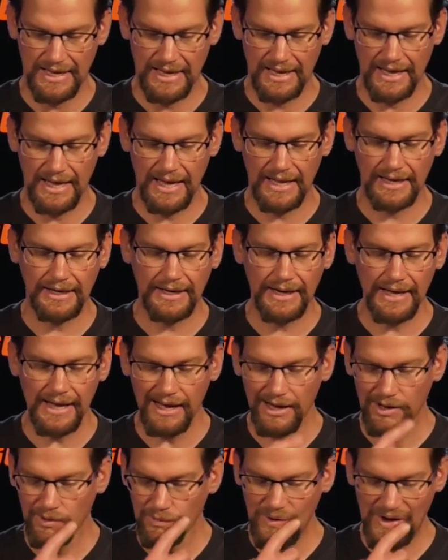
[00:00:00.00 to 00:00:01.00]
And
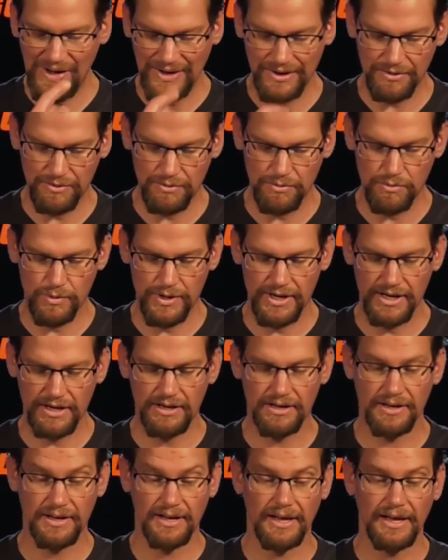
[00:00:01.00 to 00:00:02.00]
now
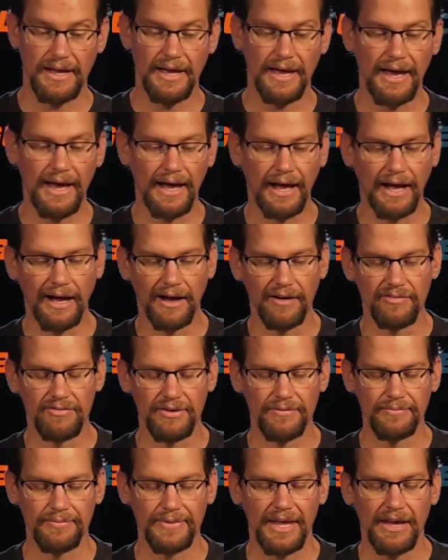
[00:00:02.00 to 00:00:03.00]
we
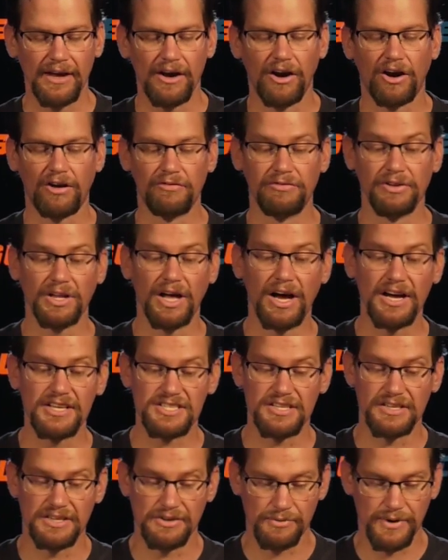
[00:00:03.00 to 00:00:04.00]
have our
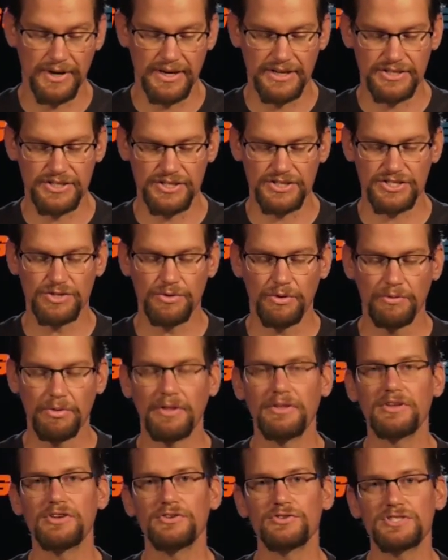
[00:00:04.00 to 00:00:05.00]
velocity ranges. So
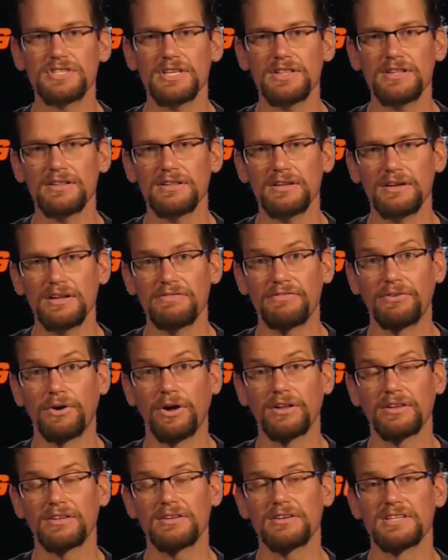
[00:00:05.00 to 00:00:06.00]
you can see that the
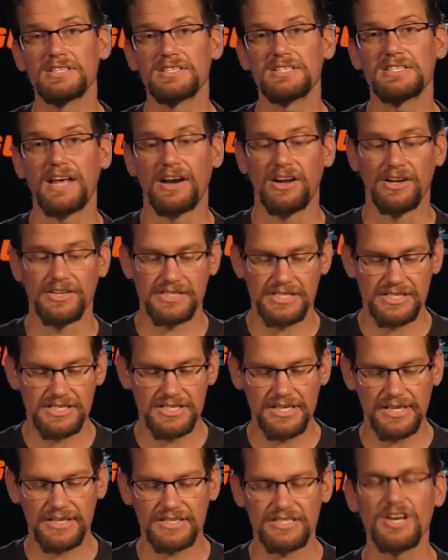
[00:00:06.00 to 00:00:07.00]
default is set on
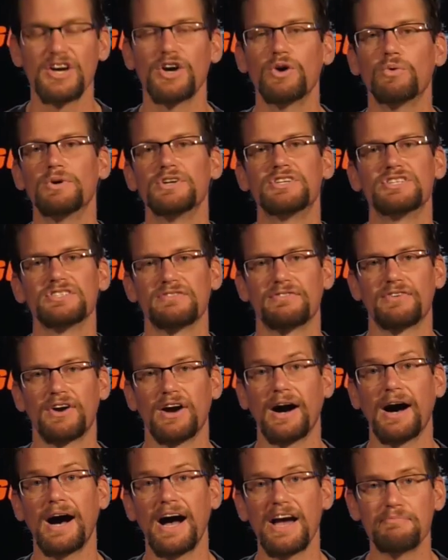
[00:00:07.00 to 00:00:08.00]
6, which is for
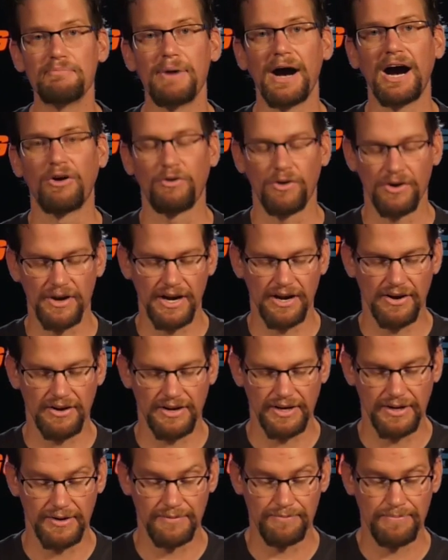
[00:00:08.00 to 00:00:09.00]
a high power air
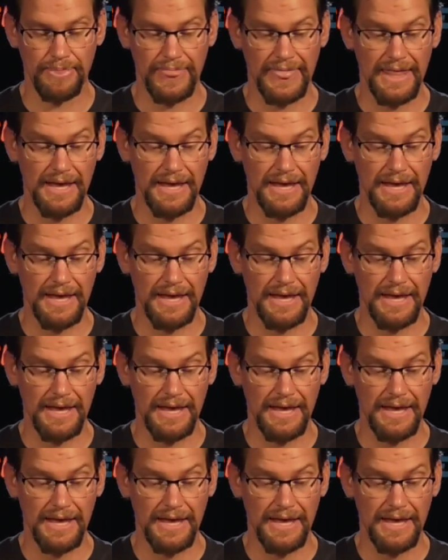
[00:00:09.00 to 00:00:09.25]
gun.